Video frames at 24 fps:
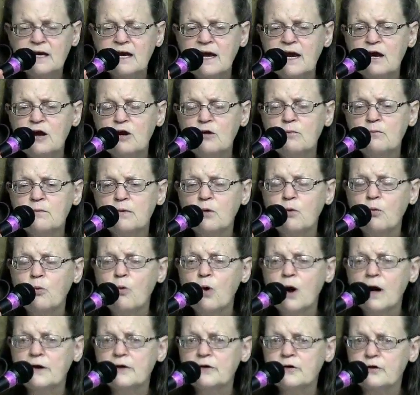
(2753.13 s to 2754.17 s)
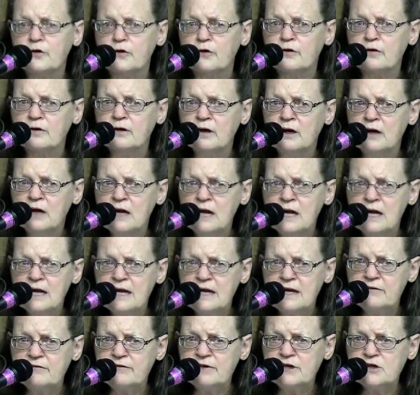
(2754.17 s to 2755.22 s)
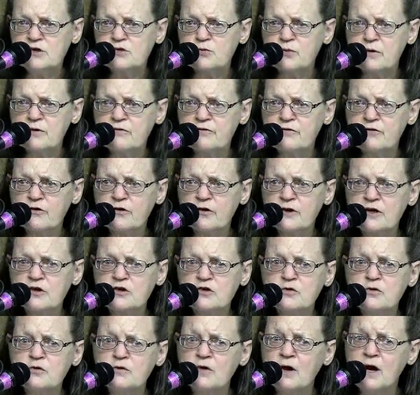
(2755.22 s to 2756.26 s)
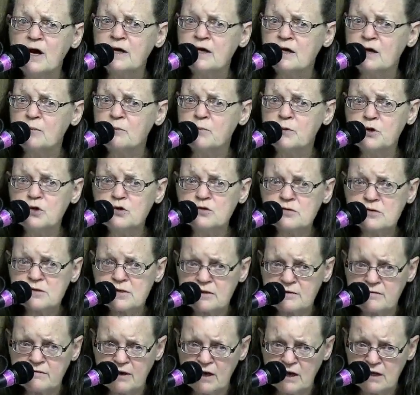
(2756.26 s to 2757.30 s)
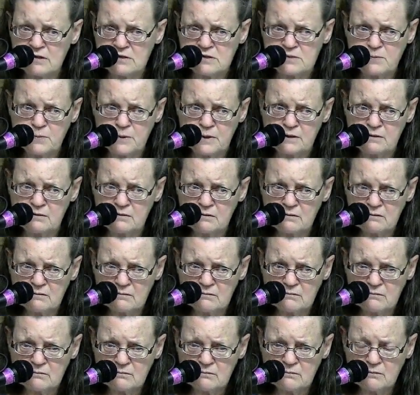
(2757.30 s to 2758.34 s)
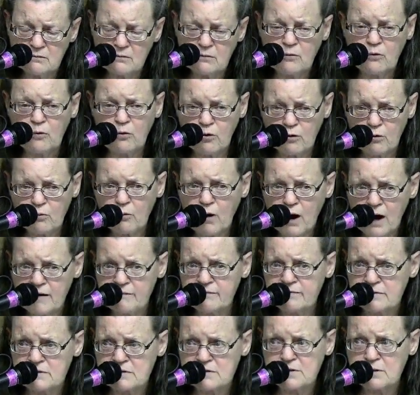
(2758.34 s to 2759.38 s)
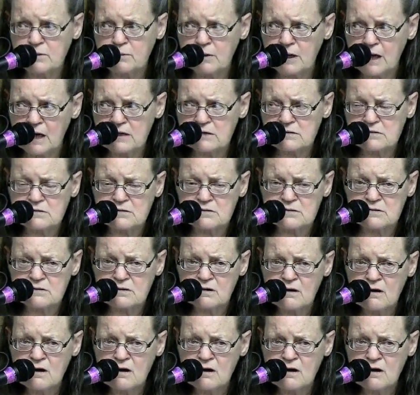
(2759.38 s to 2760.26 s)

help but wonder if he's referring to an abusive husband or wife in some cases.